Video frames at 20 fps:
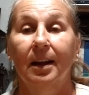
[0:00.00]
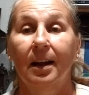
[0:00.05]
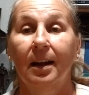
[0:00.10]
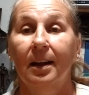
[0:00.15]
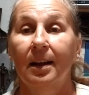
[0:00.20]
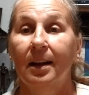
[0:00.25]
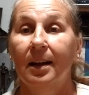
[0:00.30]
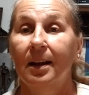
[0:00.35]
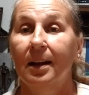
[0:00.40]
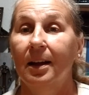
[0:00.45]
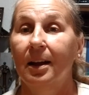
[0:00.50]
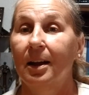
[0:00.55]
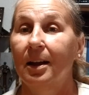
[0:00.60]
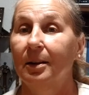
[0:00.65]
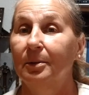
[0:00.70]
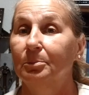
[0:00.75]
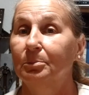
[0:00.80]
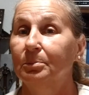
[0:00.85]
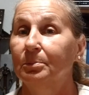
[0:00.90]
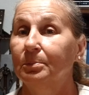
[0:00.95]

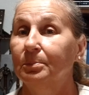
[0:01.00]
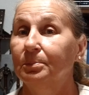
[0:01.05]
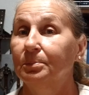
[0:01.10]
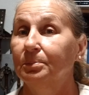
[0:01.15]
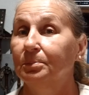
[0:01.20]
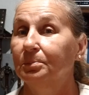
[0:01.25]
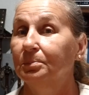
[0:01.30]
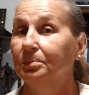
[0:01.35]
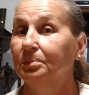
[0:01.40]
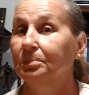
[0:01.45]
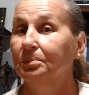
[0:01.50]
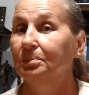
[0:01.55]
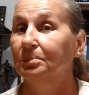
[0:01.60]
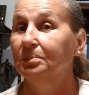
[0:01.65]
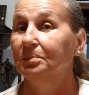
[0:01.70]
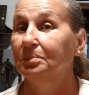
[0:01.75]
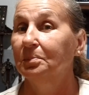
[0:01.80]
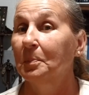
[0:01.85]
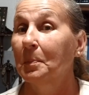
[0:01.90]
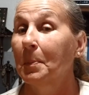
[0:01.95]
Um,
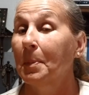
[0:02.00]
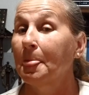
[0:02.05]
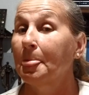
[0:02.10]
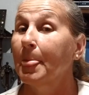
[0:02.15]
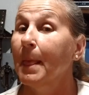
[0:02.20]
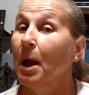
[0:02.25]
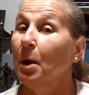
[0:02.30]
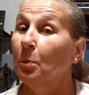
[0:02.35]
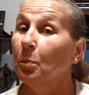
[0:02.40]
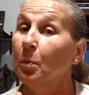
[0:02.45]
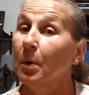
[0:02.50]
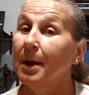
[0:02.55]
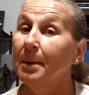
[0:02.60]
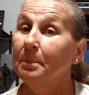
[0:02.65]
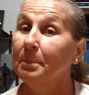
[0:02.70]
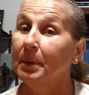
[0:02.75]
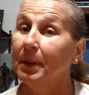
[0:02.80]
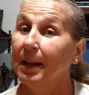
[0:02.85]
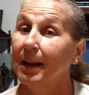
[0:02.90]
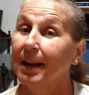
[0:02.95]

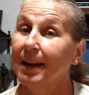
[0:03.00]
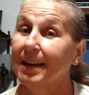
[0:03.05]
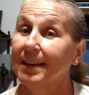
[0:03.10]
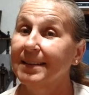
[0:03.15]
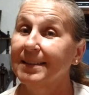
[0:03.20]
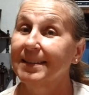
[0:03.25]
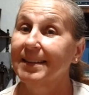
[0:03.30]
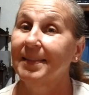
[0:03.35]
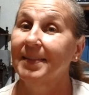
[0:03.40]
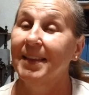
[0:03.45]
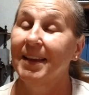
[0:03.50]
one plus